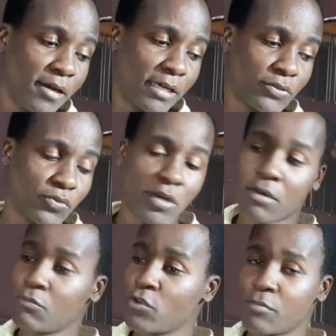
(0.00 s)
So
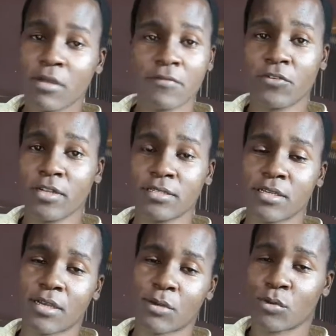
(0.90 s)
with my friend
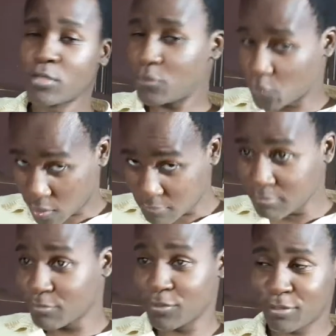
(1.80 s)
on the
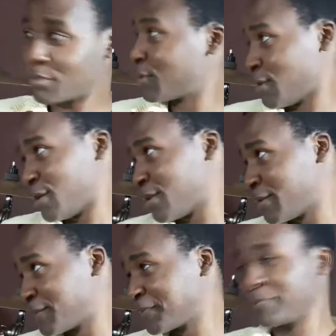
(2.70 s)
drums,
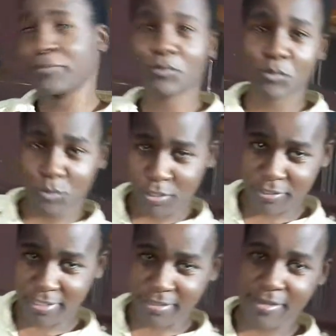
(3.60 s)
it's
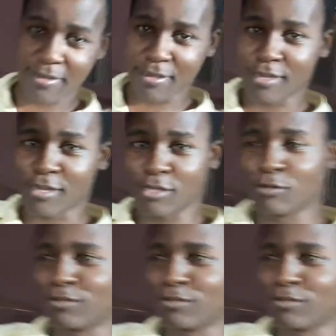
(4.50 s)
just there. You